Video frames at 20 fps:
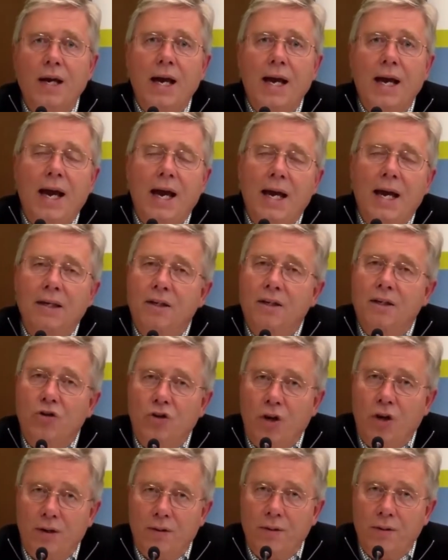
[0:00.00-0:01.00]
and
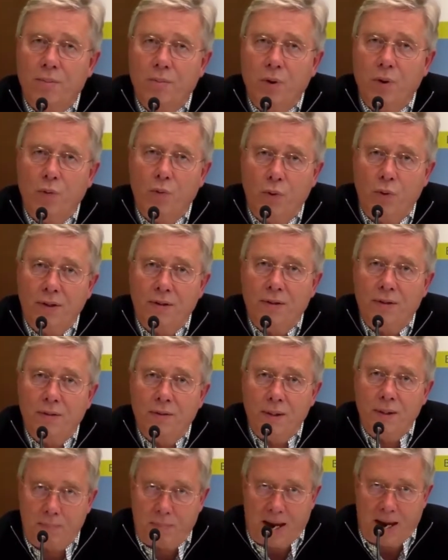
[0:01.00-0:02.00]
share them with
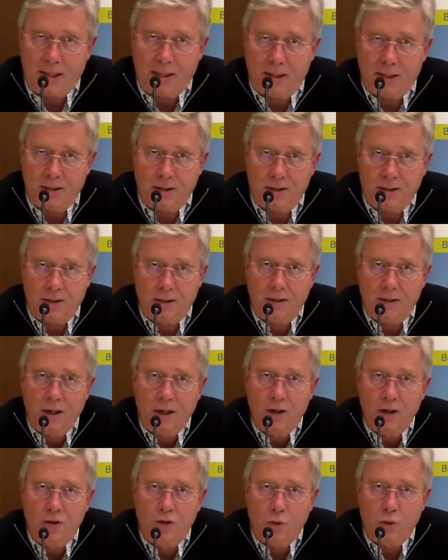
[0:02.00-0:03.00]
the panelists
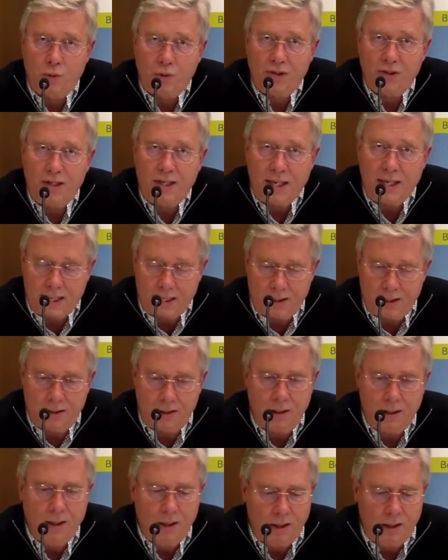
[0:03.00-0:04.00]
towards the end
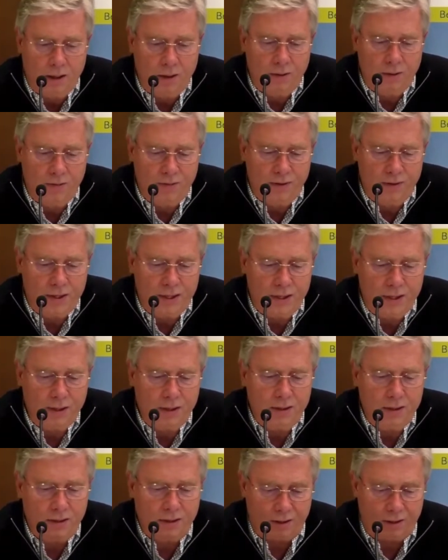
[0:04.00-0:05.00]
of the
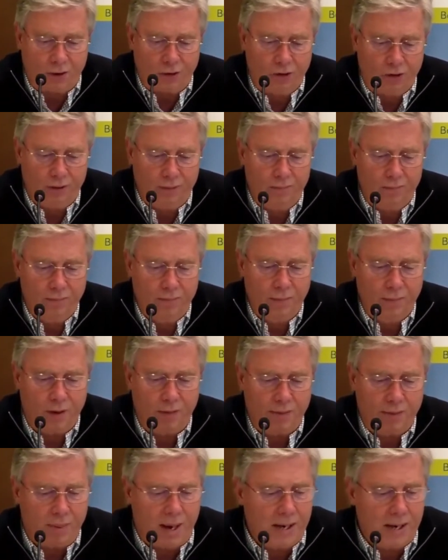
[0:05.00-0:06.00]
discussion, of
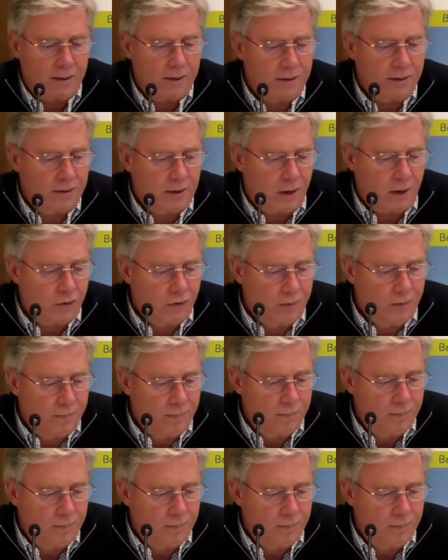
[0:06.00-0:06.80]
the panel discussion.